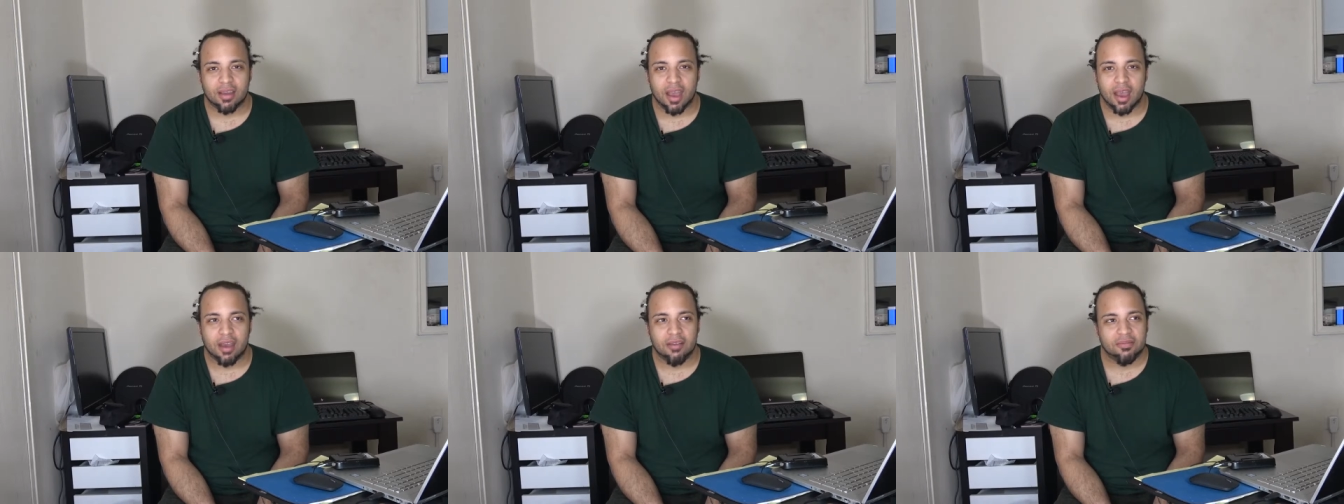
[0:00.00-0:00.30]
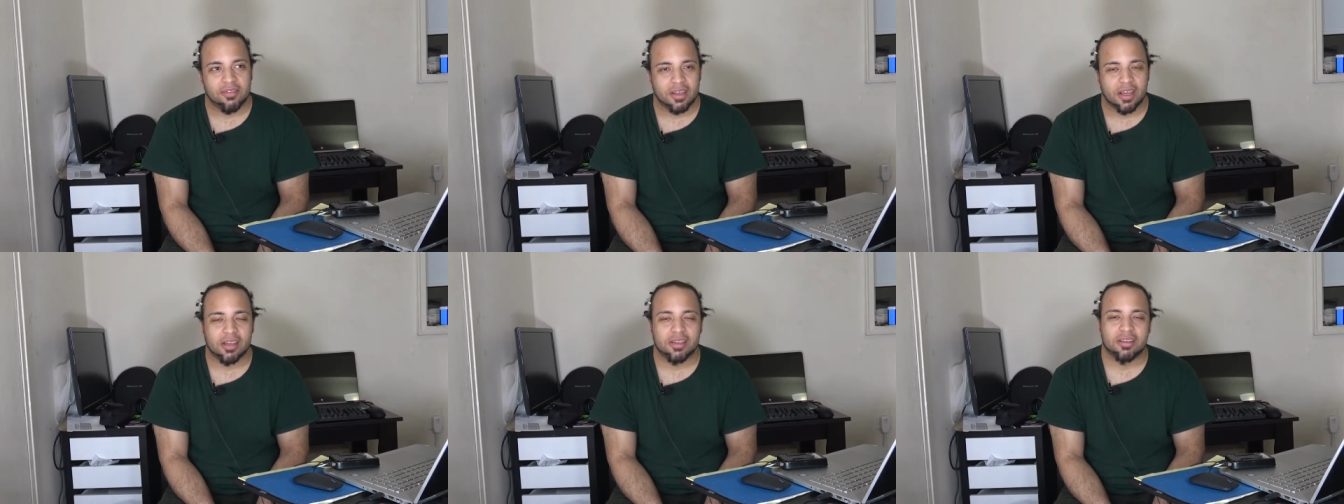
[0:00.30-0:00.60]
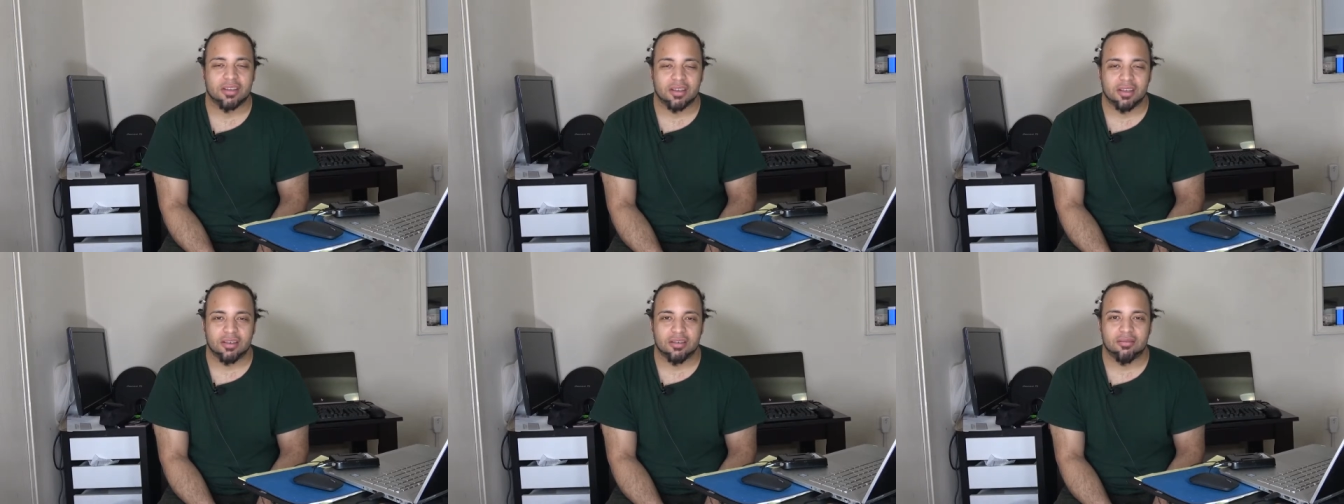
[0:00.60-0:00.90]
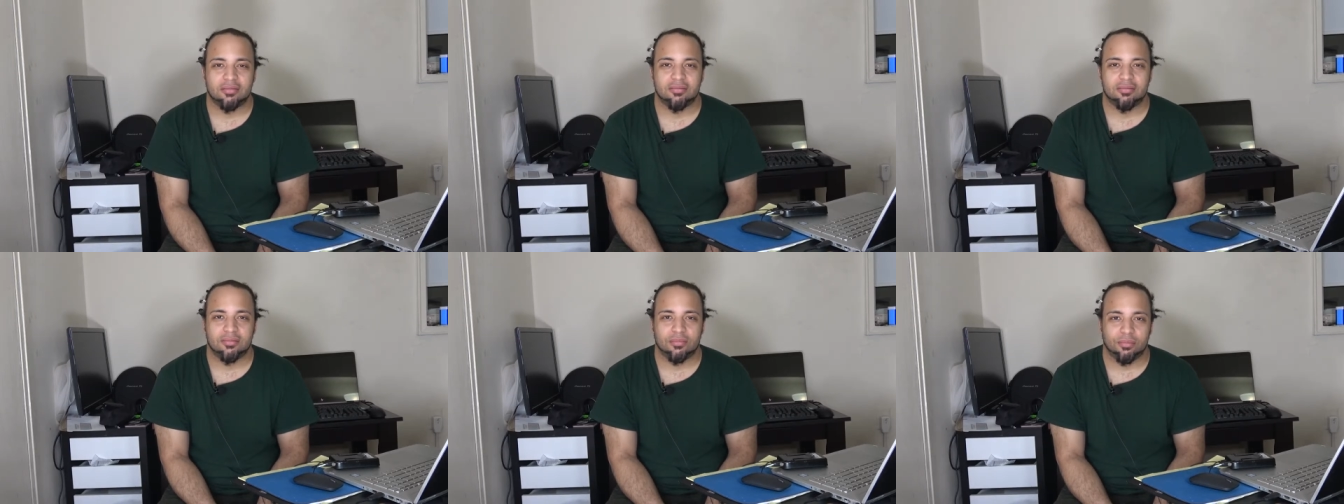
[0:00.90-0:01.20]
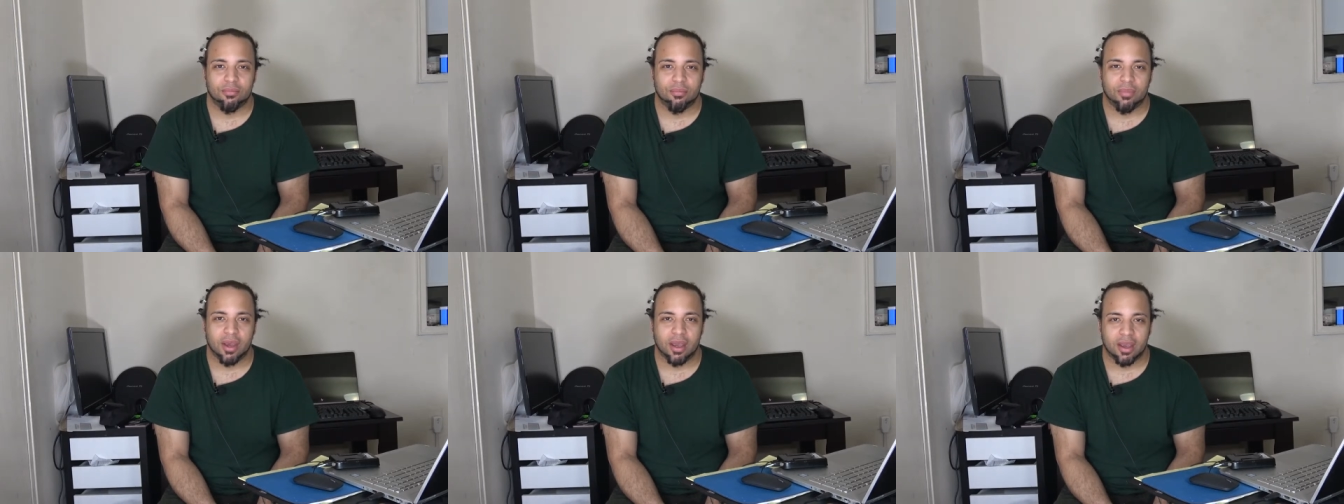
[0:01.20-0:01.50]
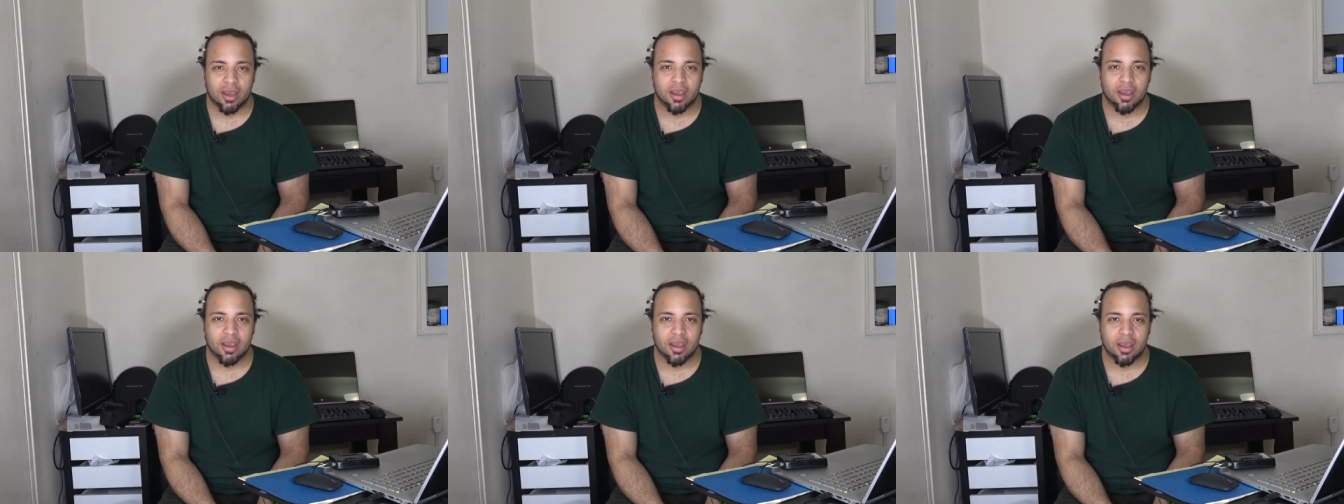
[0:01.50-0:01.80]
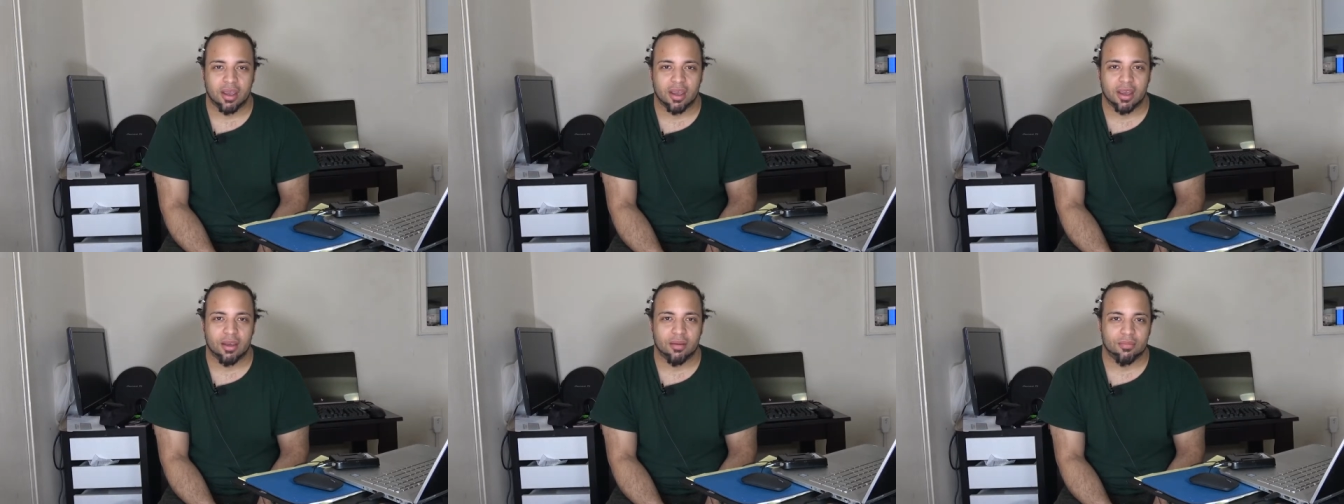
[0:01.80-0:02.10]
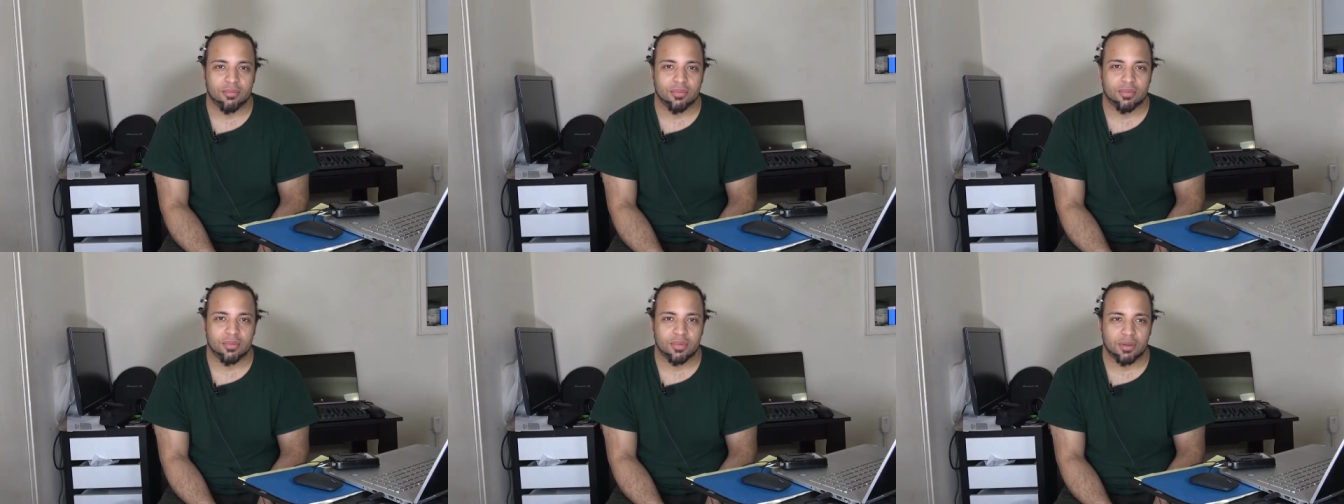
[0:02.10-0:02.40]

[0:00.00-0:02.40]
I've tested my uh,